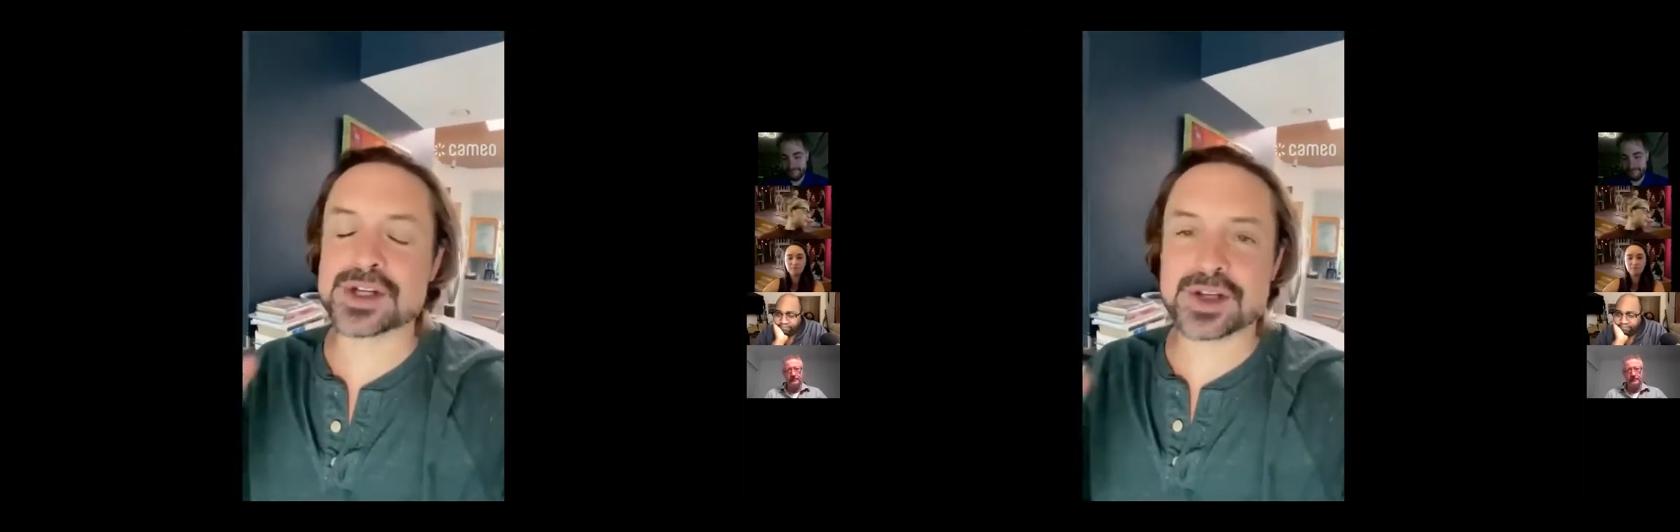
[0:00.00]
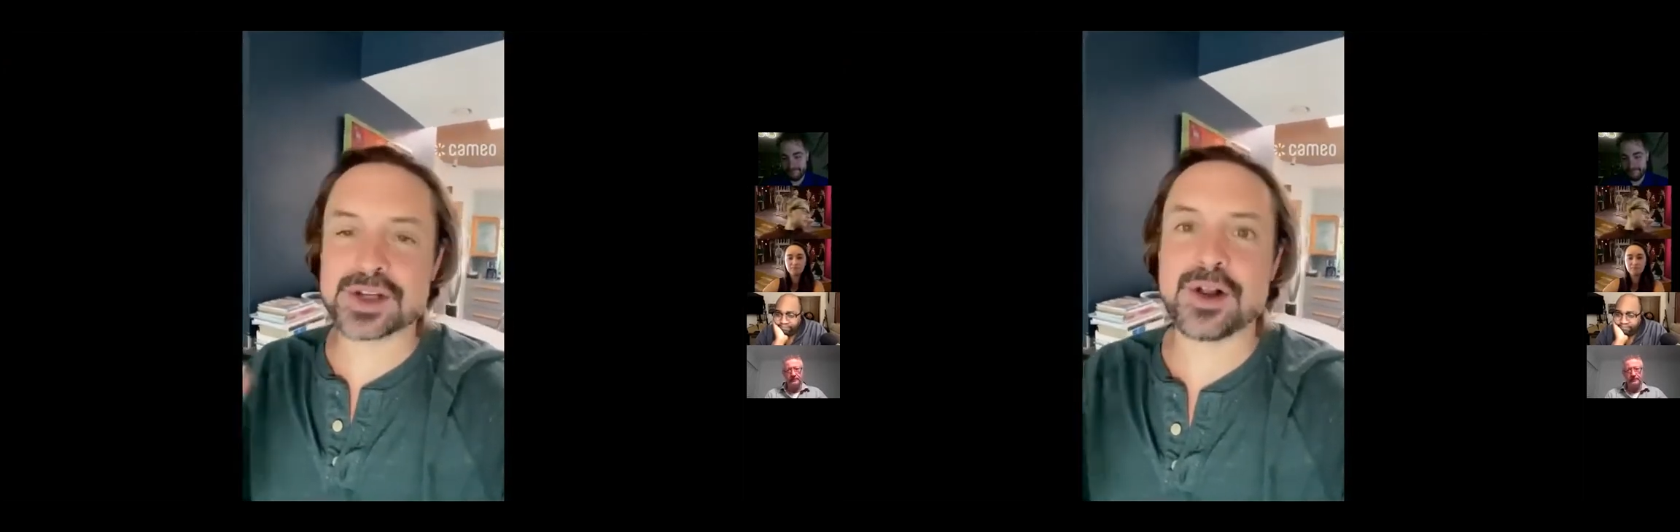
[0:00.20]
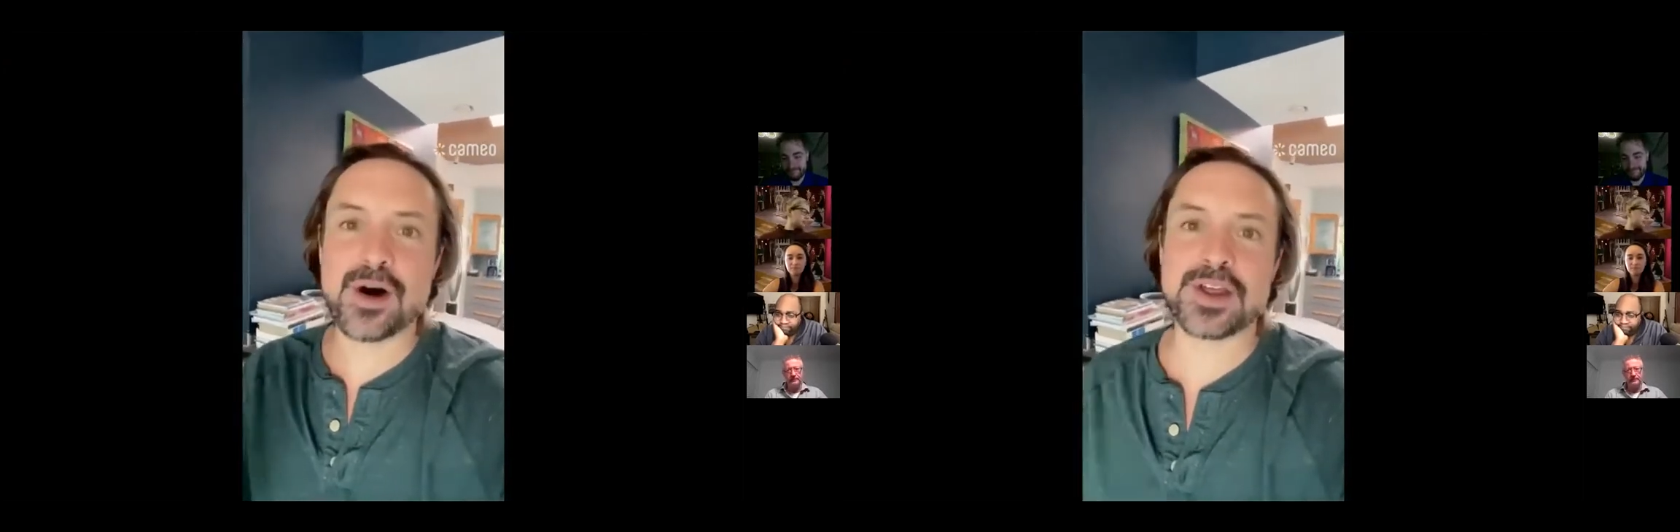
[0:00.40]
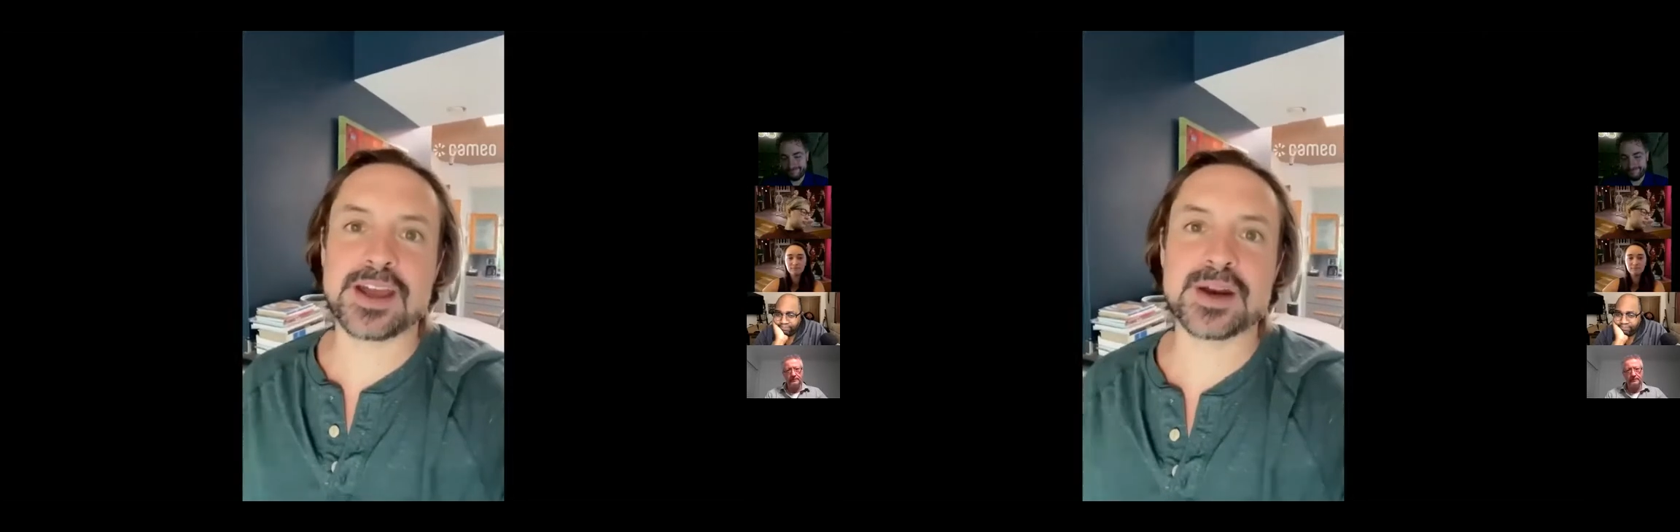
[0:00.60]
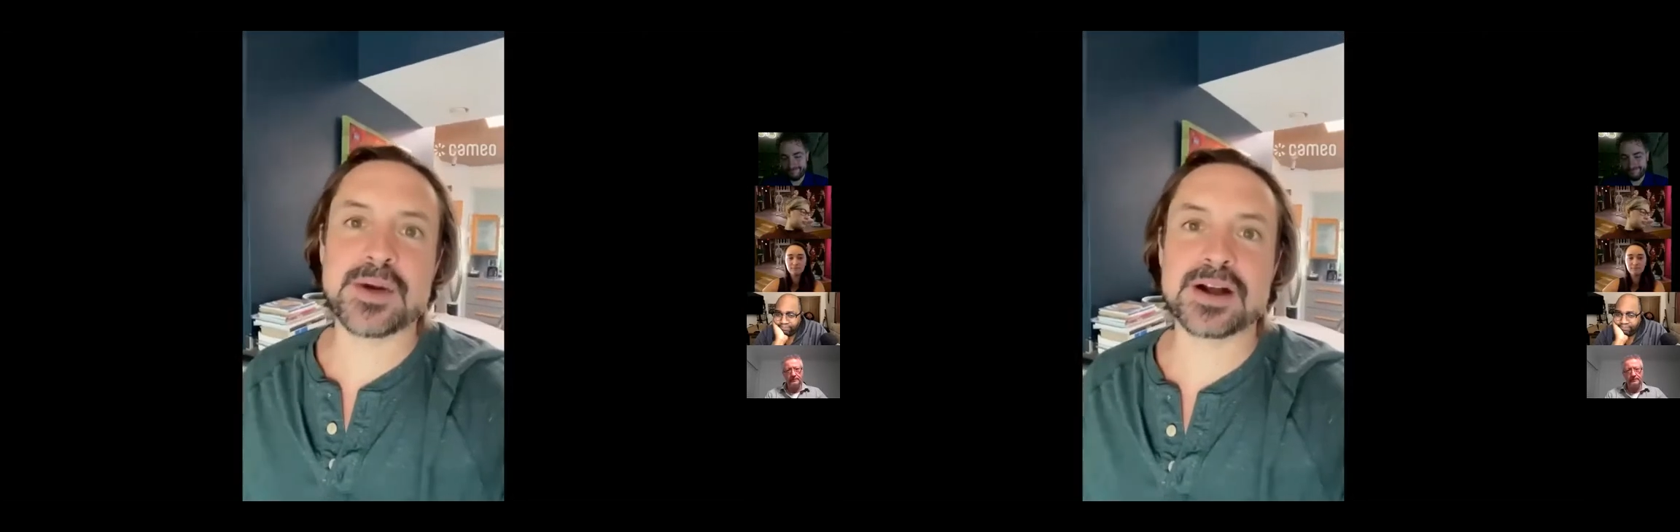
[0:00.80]
we're still all
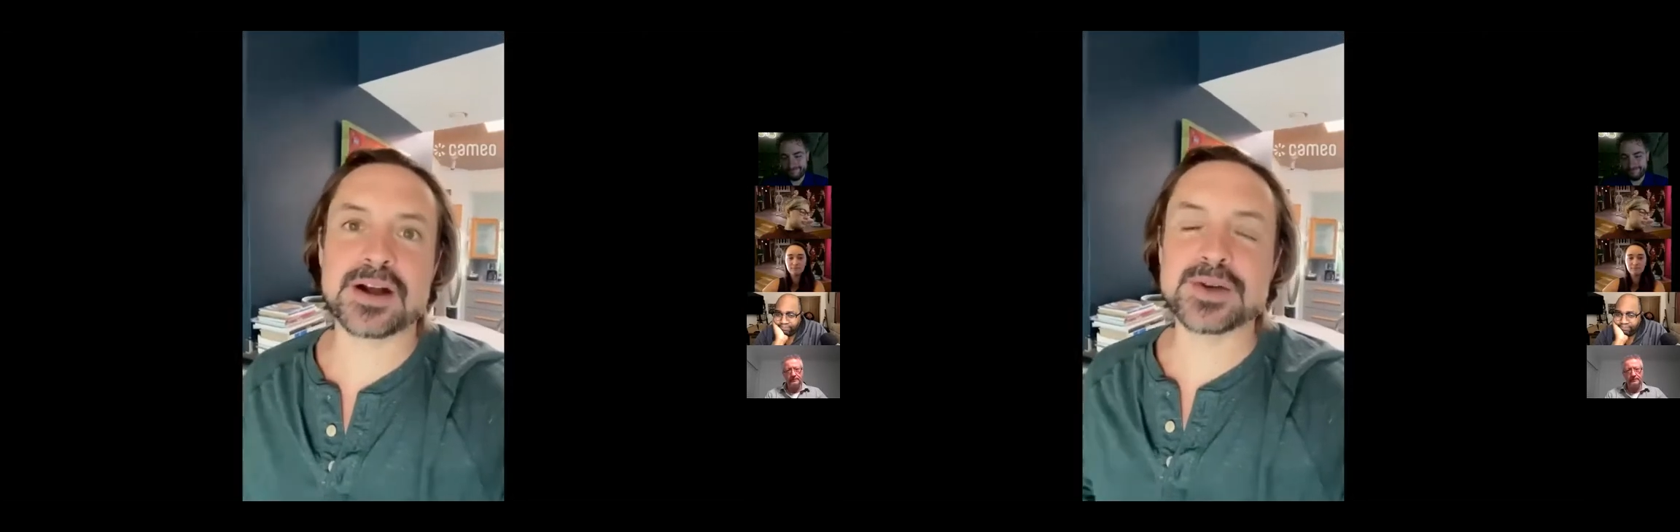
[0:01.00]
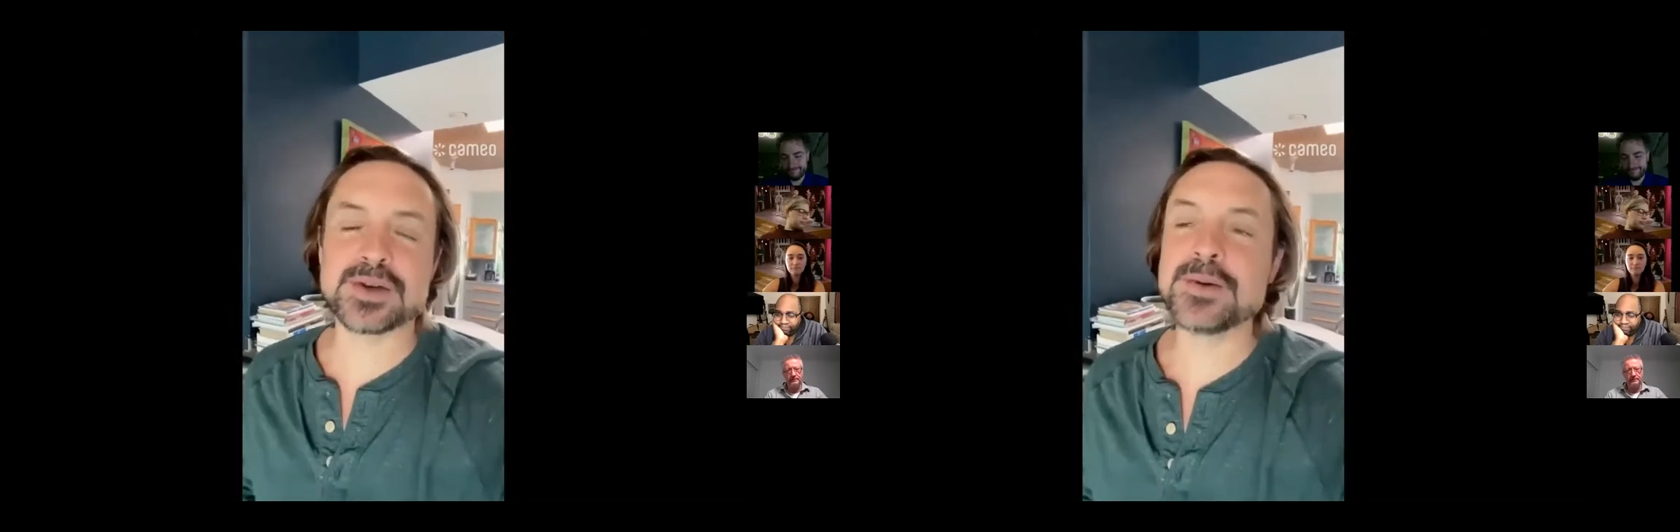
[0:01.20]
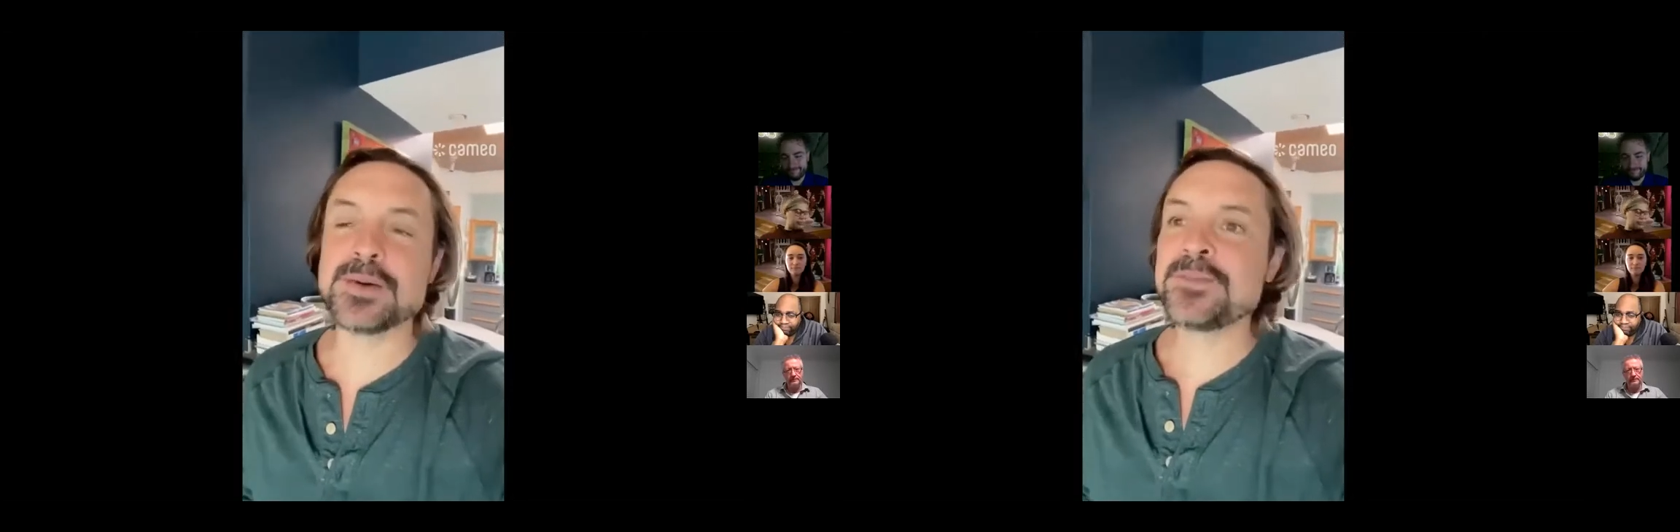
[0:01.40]
thinking about you,